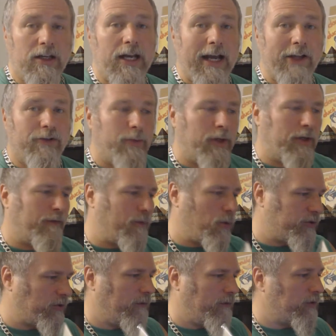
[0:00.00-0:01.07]
an announcement for
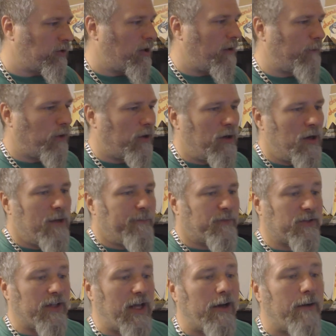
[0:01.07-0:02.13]
Silver Surfer.
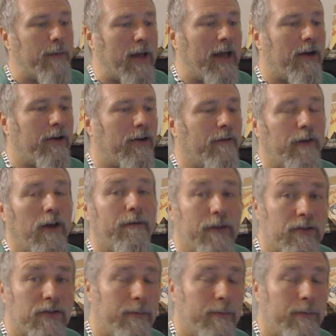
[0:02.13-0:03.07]
It's not a matter of if,